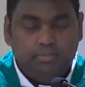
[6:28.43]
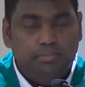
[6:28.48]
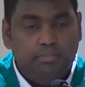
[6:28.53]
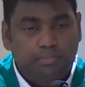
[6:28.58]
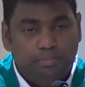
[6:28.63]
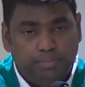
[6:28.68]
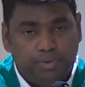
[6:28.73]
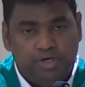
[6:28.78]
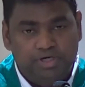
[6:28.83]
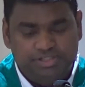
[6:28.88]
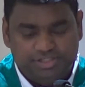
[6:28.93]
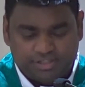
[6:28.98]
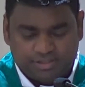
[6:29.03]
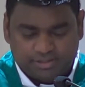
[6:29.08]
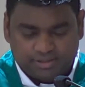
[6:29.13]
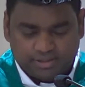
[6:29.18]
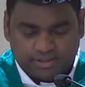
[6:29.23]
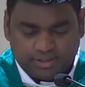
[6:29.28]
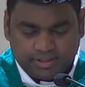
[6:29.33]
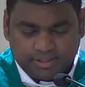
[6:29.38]
but
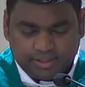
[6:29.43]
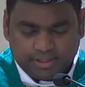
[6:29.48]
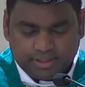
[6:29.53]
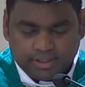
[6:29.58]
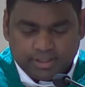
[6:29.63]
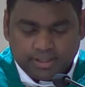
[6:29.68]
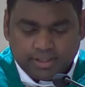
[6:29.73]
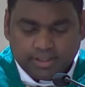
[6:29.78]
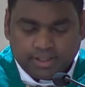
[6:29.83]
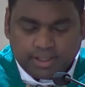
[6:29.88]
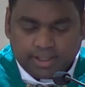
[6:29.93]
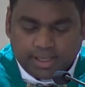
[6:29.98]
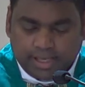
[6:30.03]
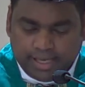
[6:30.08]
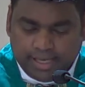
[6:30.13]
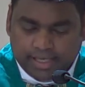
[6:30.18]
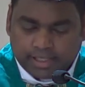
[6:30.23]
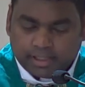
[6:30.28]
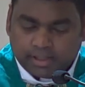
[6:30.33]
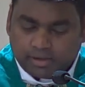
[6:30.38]

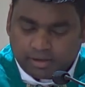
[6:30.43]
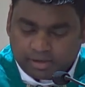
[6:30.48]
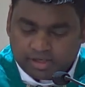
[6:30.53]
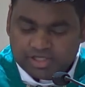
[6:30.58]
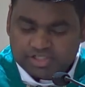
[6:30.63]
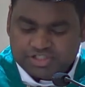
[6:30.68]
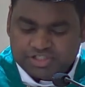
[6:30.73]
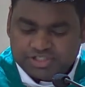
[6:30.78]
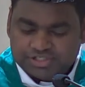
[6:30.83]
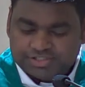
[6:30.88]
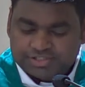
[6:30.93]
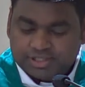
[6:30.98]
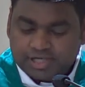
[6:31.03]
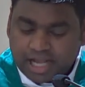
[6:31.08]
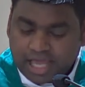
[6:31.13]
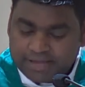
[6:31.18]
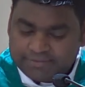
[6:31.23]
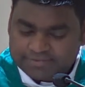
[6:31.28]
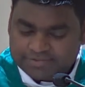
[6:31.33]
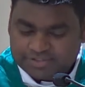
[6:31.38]
a courageous
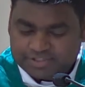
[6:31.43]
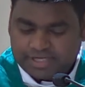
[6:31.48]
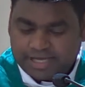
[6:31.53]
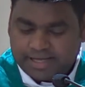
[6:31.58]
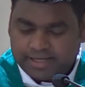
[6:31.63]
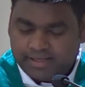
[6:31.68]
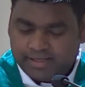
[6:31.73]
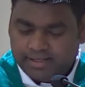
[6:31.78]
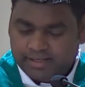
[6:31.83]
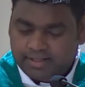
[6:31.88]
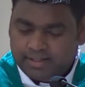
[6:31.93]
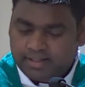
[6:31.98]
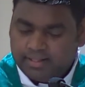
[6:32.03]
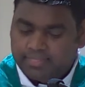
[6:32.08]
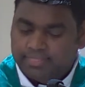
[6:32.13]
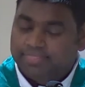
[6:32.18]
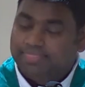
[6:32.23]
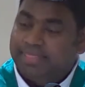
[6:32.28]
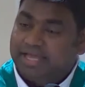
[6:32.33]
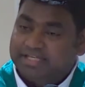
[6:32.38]
lifestyle
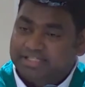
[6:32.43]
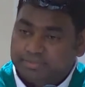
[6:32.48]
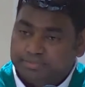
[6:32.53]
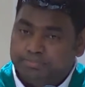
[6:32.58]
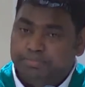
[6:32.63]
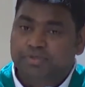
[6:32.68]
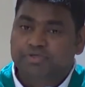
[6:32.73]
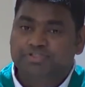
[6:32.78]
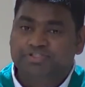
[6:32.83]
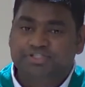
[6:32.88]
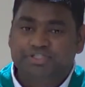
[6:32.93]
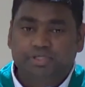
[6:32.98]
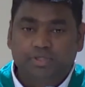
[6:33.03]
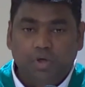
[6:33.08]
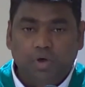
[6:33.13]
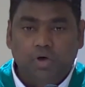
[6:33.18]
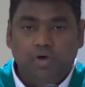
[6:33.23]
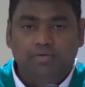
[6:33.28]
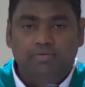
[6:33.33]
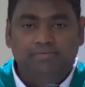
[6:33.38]
that puts
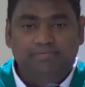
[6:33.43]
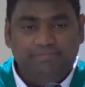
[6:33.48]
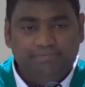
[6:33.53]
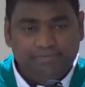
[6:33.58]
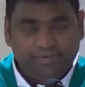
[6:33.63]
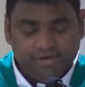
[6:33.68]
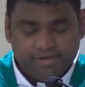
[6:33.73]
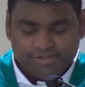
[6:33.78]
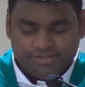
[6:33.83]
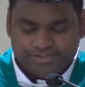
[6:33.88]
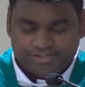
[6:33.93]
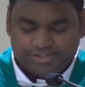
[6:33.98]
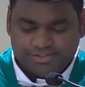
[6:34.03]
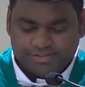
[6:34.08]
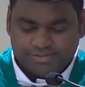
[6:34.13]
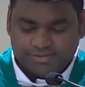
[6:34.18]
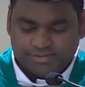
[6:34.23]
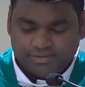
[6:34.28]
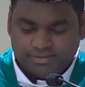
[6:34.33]
God first,